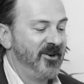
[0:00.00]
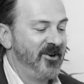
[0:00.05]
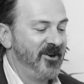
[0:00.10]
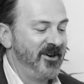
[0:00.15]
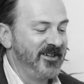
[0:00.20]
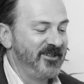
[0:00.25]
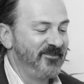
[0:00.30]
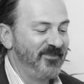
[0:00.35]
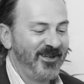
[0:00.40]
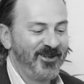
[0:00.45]

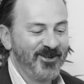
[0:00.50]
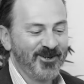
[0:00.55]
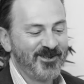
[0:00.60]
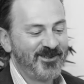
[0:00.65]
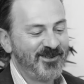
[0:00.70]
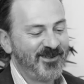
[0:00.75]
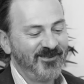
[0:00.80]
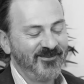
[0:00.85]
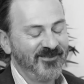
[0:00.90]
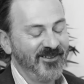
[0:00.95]
behind
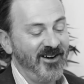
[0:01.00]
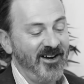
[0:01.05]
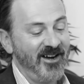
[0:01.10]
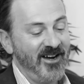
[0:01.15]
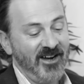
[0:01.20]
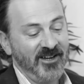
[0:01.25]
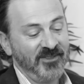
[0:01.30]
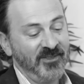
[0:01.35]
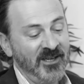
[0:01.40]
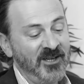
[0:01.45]
because
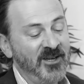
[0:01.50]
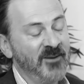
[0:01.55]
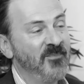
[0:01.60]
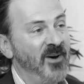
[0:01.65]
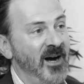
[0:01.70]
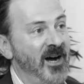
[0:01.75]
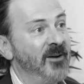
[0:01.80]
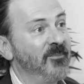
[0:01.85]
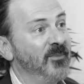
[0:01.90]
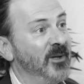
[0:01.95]
uh, I think in
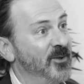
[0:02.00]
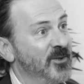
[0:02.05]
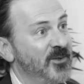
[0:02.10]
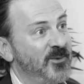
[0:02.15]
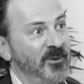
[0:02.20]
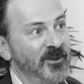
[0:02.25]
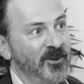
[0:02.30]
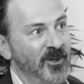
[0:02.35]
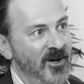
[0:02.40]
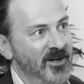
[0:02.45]
part
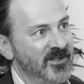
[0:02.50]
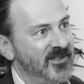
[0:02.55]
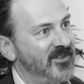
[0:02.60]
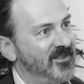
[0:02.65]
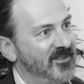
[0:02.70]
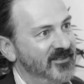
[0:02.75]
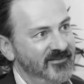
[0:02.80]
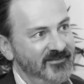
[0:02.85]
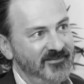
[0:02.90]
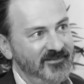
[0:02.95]
because we
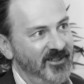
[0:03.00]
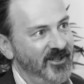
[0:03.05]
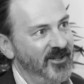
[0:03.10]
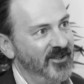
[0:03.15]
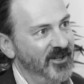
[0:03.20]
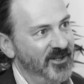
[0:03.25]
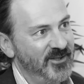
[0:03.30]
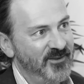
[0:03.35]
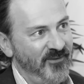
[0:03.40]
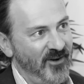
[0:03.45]
lost you
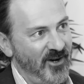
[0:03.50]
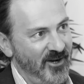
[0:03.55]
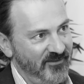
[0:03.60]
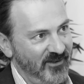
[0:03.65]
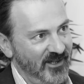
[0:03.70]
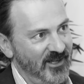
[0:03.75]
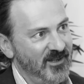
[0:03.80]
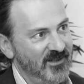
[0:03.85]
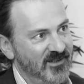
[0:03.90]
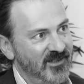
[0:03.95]
know those
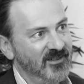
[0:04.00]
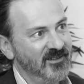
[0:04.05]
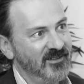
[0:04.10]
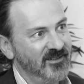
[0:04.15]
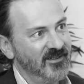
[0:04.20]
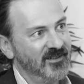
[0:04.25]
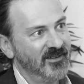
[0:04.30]
five years.